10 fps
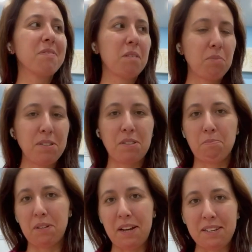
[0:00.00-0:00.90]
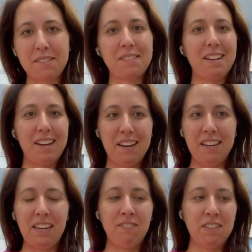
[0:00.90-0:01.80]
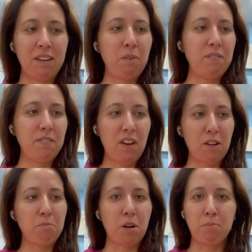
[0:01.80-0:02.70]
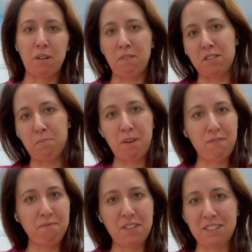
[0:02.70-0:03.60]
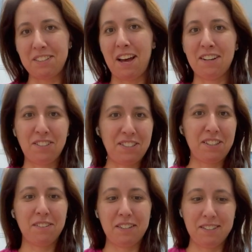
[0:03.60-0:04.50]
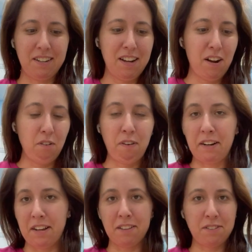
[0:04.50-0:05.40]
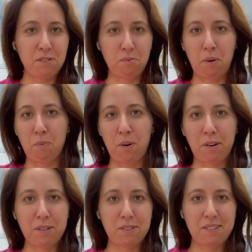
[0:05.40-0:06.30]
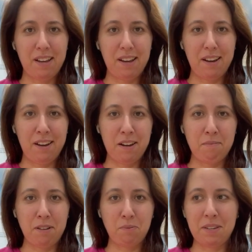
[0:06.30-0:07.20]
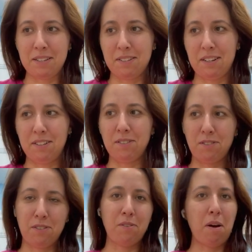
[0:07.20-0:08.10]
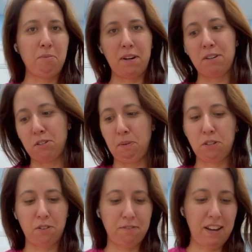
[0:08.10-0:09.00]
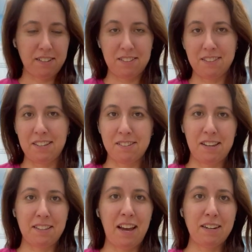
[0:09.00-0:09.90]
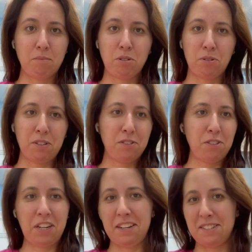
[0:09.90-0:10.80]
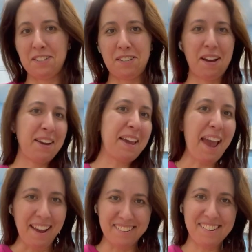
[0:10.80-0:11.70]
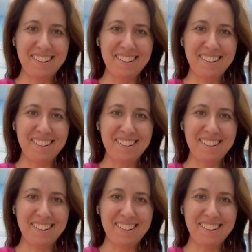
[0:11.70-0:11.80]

place to place. Even like we've developed our blood recipe from Philly last year, and right now this is what works. As we continue to upgrade our special effects and things like that, I'm sure it'll change again.